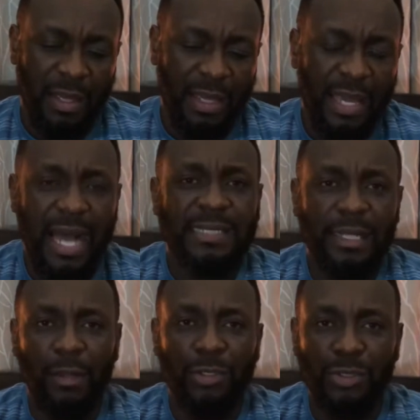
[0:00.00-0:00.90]
It has a
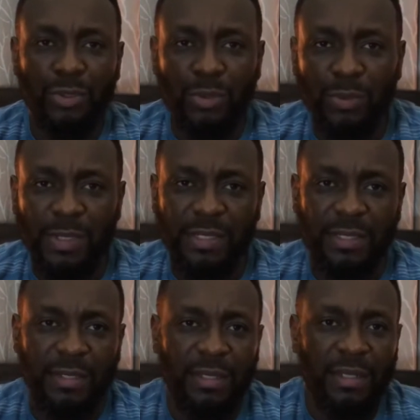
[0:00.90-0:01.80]
lot to do
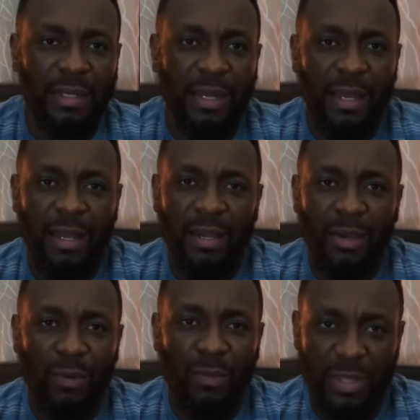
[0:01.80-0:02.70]

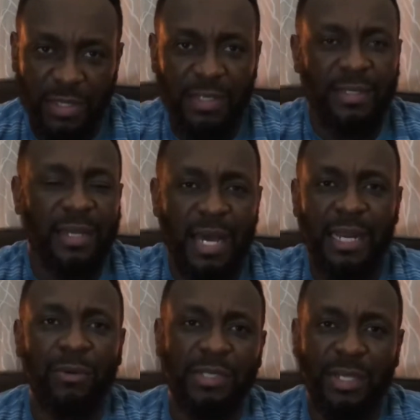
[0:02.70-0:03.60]
with it, and I
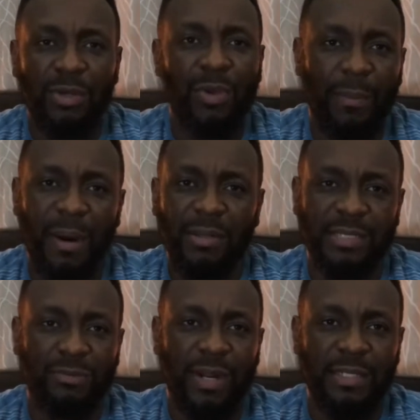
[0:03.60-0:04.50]
will tell you about it
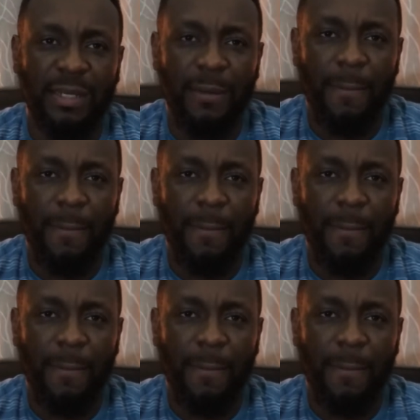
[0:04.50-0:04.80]
right now.